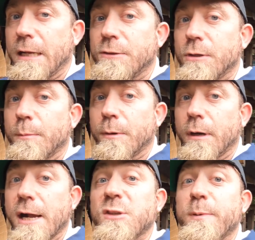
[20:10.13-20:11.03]

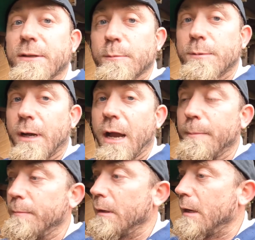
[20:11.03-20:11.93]
summer I spent some
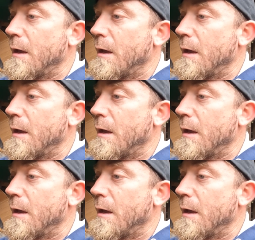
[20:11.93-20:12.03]
time